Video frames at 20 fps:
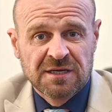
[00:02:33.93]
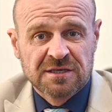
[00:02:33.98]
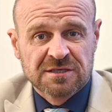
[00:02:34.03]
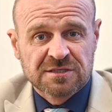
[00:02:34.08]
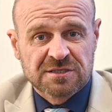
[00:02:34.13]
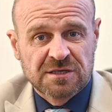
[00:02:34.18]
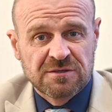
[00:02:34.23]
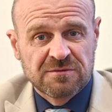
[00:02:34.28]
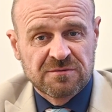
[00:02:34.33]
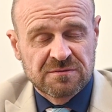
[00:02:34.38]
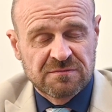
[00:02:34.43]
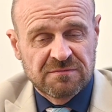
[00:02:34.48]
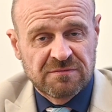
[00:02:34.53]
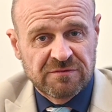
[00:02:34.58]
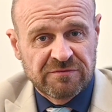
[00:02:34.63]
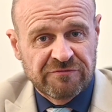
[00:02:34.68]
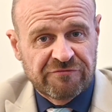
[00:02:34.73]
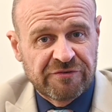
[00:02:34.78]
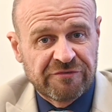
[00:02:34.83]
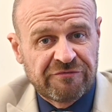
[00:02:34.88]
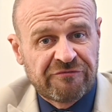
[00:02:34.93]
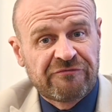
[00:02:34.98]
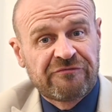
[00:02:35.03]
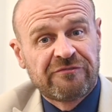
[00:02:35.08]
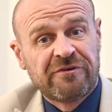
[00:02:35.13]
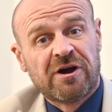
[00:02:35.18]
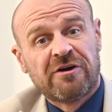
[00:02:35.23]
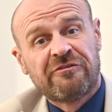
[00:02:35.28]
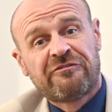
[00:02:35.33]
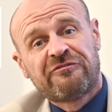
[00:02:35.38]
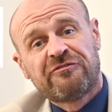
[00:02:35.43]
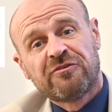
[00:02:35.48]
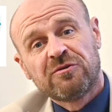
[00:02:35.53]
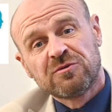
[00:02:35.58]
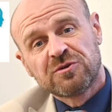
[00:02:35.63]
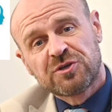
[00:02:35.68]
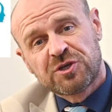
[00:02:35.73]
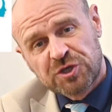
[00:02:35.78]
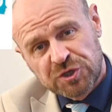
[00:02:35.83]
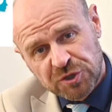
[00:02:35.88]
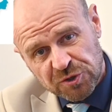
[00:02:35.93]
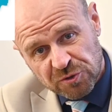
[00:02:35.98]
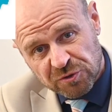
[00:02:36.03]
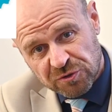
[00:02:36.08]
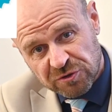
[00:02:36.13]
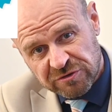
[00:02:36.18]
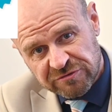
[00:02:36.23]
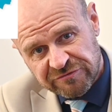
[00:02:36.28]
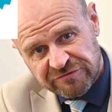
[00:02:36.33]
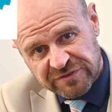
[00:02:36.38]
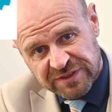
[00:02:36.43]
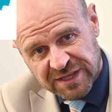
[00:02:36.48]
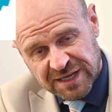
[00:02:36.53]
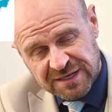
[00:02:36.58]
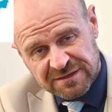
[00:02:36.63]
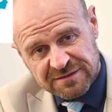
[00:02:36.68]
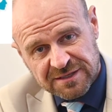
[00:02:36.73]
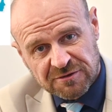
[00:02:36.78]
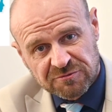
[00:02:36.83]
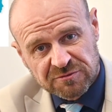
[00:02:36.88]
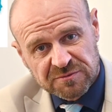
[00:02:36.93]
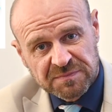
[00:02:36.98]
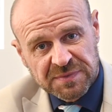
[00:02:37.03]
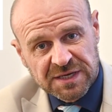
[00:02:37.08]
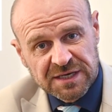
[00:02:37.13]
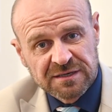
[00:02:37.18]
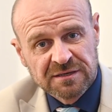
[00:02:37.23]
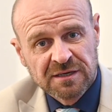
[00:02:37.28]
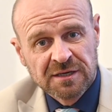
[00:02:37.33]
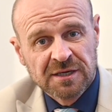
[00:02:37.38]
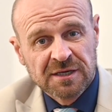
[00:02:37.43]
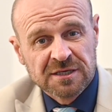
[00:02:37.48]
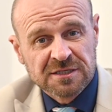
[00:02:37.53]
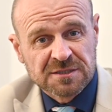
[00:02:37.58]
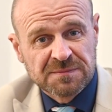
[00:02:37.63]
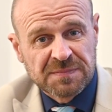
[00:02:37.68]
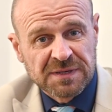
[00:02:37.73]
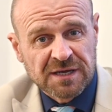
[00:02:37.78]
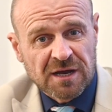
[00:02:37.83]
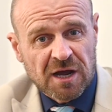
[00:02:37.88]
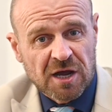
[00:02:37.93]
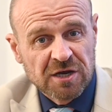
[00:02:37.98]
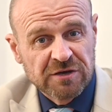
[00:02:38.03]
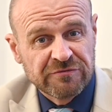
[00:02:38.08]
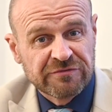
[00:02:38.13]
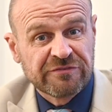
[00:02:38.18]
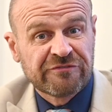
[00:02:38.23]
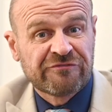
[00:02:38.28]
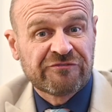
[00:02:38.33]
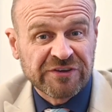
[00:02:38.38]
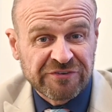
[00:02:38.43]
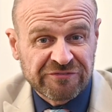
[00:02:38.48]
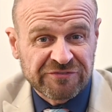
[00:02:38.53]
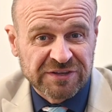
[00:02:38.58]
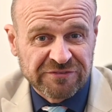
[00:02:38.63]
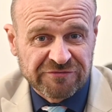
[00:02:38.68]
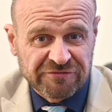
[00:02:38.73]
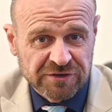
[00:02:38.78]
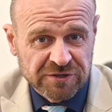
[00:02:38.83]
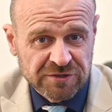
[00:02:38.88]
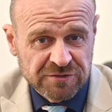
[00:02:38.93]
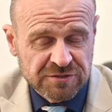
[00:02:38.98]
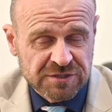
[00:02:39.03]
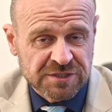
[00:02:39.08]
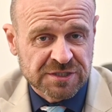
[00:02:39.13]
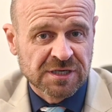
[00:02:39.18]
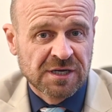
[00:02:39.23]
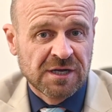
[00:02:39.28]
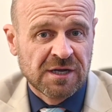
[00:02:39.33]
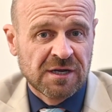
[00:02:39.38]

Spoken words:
So for a full cure for that, that would mean to be over 50 foods,